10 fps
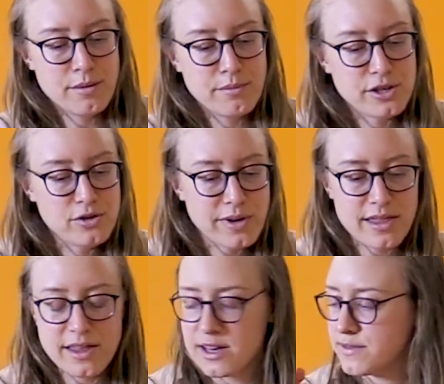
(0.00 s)
But you might
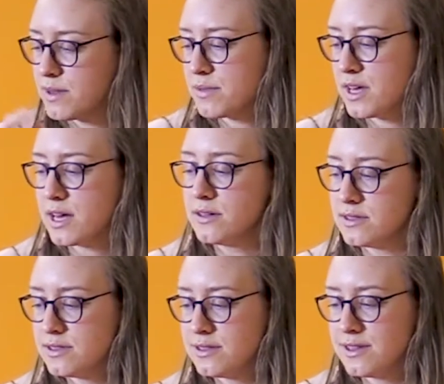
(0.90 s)
think of something
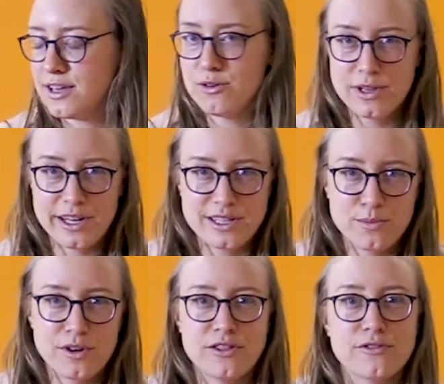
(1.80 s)
else that you would like to
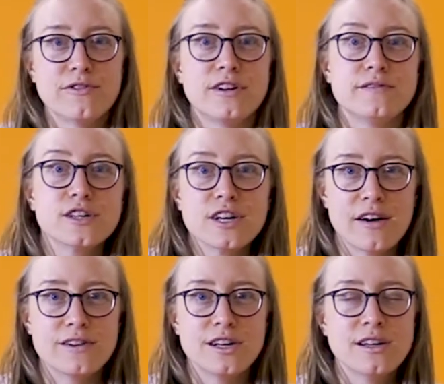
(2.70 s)
put on the front of your
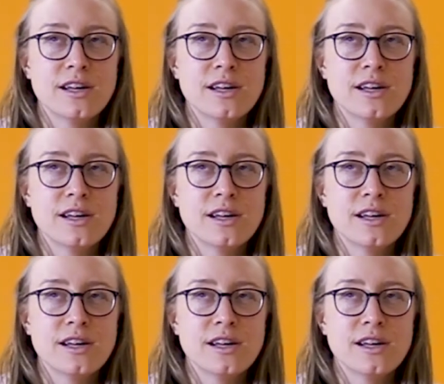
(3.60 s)
cover,